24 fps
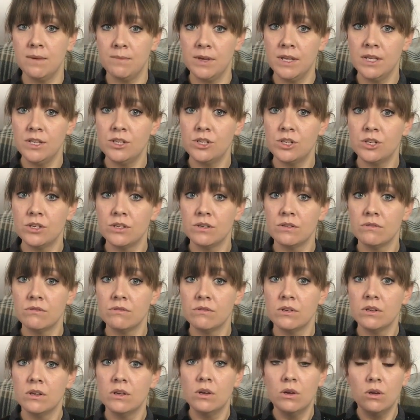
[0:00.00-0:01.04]
image,
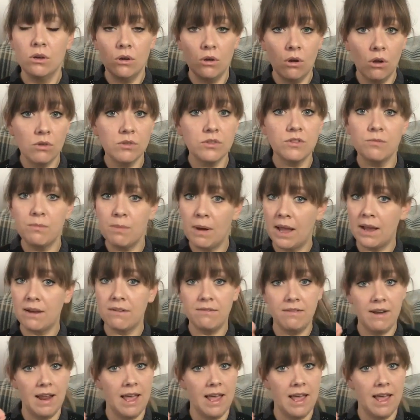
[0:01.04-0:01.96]
lots of black